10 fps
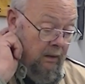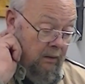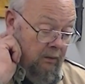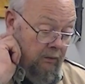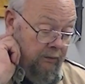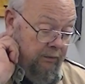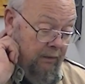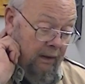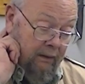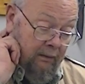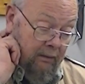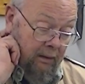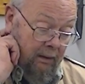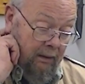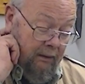you'll find
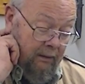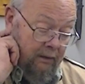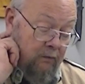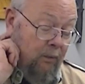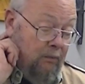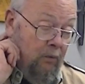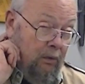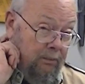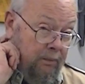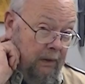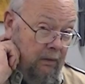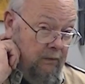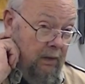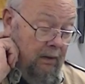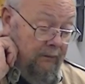at least one more pair of
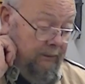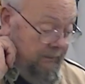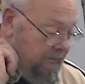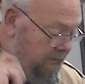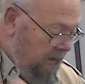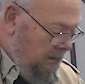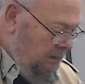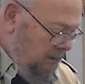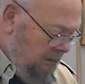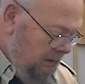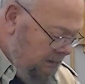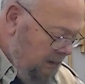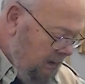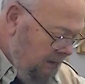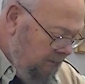gloves. Not that
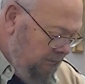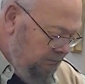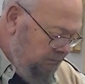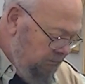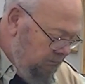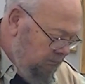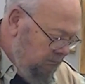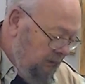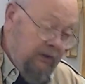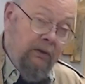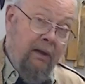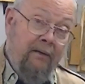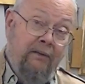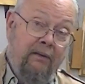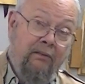I make sure I
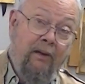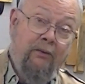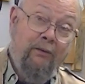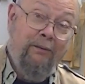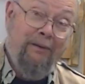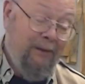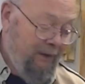have enough gloves with me.